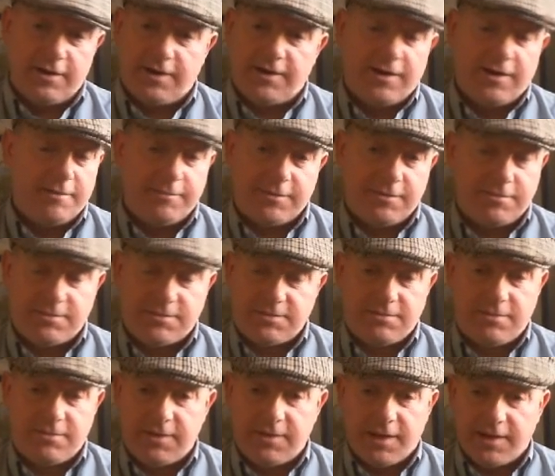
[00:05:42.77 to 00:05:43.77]
I don't
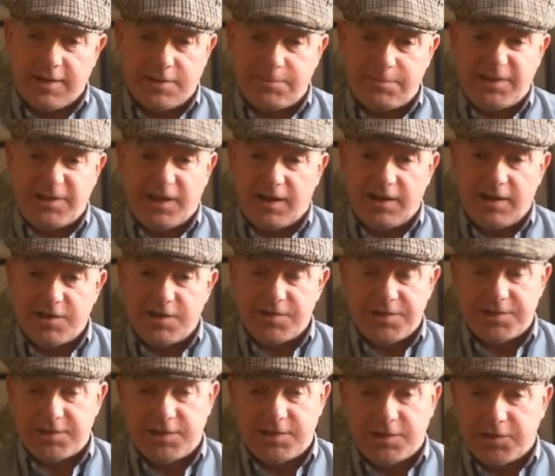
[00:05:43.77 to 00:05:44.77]
think I'm particularly
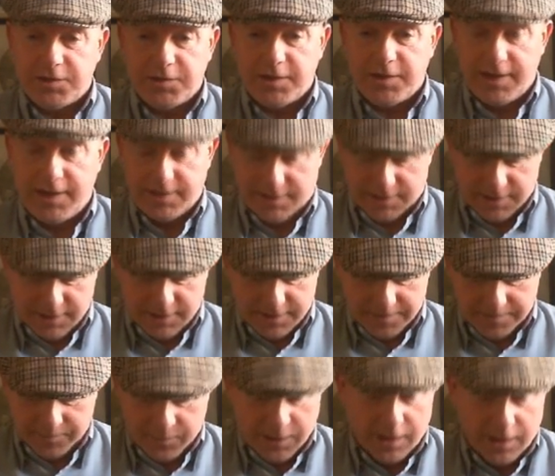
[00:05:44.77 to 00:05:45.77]
interested to do that
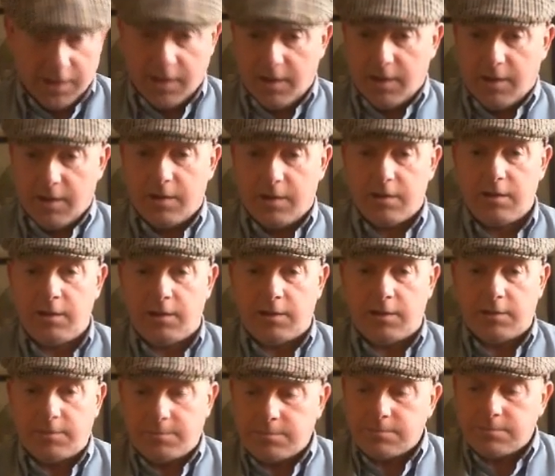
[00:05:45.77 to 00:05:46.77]
on
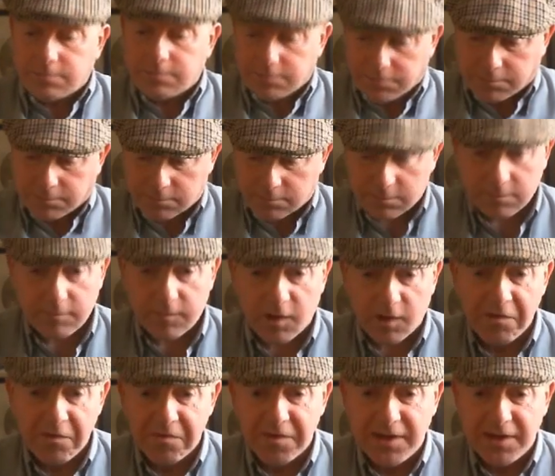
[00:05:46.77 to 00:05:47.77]

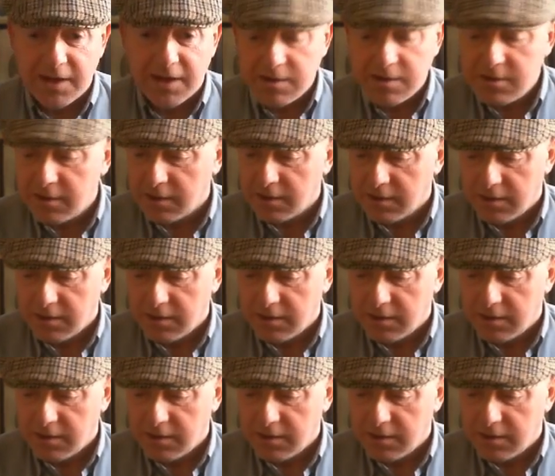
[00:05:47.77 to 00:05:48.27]
a video.